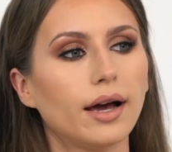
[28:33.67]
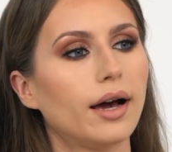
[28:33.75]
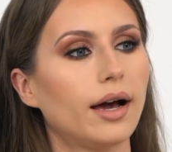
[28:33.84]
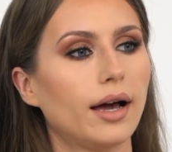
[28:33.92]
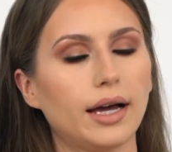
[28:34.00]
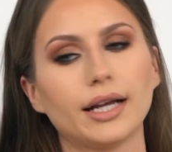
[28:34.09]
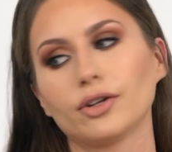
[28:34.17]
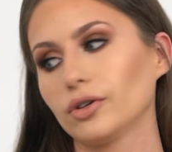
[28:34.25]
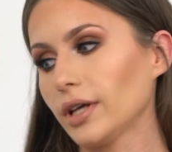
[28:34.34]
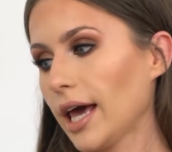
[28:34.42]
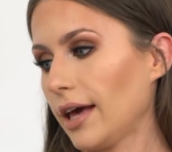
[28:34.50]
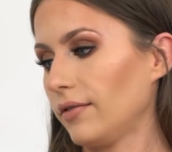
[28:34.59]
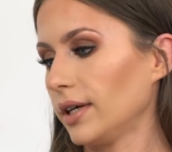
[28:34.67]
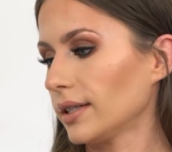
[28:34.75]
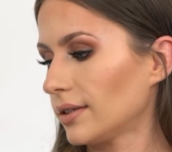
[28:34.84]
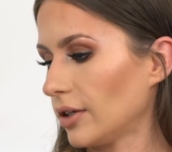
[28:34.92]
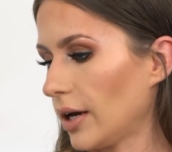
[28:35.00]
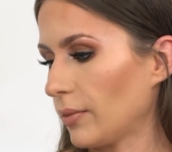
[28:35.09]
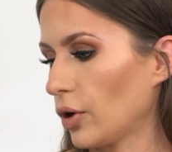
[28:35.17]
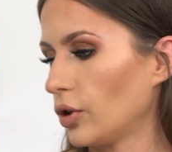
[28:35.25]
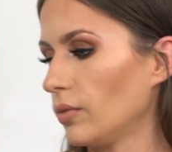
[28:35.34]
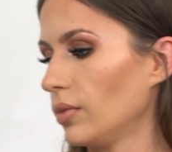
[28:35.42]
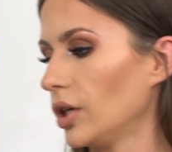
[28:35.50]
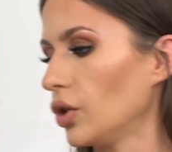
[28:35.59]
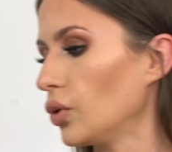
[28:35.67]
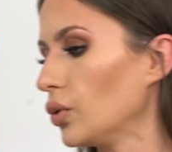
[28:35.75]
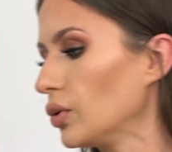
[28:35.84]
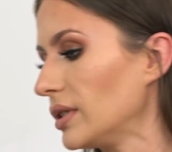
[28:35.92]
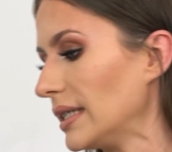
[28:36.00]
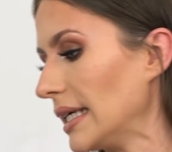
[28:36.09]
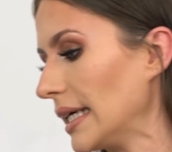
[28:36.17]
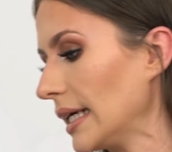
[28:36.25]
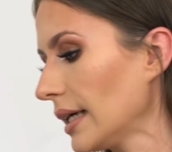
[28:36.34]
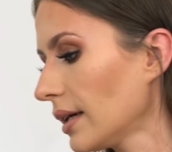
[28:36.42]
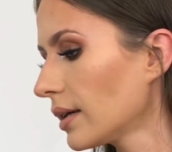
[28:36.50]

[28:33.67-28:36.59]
I don't have it, so I'm going to be using